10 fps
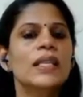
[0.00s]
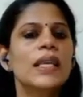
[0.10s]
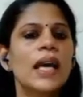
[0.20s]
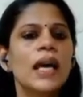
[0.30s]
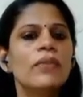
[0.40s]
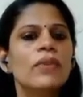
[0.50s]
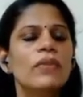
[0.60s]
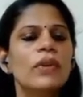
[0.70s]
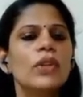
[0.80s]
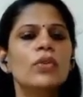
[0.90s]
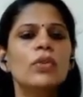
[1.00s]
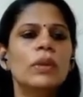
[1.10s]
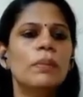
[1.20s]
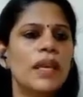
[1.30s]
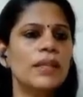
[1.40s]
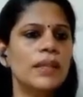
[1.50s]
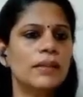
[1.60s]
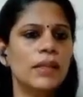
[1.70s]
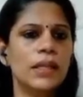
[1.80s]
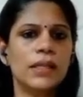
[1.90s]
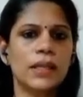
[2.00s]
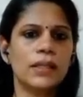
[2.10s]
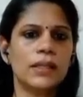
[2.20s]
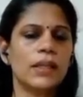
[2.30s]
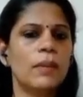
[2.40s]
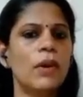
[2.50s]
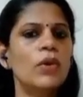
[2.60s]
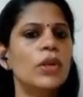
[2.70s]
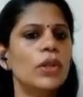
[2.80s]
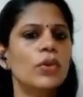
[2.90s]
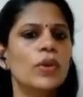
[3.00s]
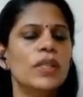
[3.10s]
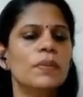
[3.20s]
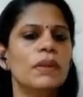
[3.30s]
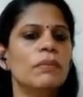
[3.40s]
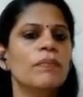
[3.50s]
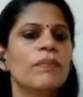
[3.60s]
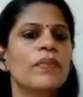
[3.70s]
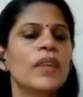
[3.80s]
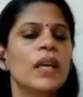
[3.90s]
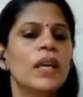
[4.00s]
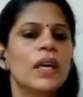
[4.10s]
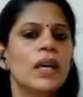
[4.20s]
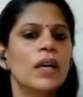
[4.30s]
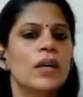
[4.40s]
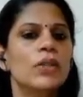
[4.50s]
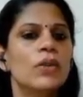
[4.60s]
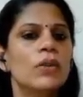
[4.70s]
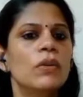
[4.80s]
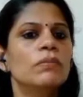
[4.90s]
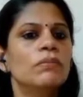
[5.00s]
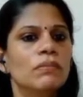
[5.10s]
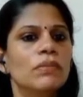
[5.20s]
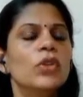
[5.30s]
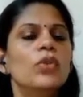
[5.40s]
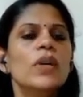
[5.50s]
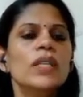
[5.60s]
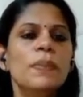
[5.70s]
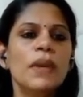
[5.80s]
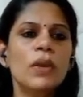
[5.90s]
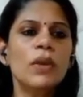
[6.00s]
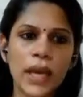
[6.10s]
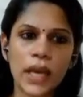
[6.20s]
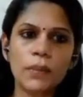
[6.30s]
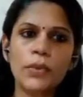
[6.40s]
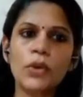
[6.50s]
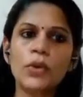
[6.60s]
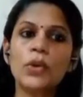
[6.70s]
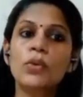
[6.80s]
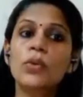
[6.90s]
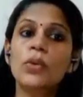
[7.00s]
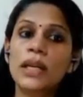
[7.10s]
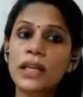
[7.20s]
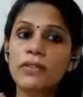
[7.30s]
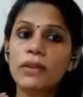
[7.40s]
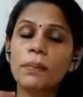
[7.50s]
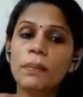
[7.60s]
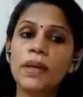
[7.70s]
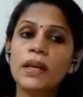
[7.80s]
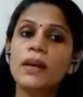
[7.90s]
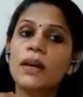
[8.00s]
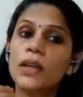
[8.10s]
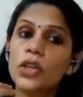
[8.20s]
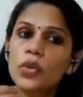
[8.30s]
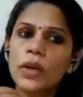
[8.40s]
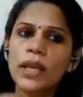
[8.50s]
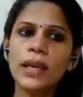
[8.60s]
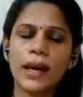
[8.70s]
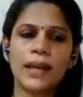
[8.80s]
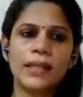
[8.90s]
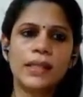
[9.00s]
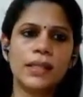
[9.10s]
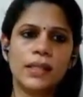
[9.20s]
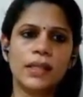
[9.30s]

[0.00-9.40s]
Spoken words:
I have given you the basic details about USP. So USP would help you to develop a unique identity.